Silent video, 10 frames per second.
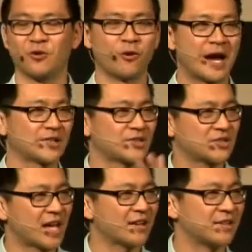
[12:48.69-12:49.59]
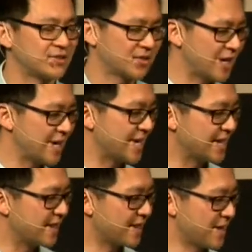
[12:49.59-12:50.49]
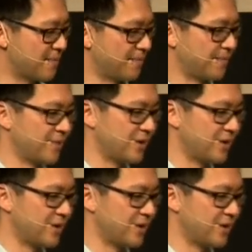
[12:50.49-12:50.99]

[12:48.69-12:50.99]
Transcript: or our status in them.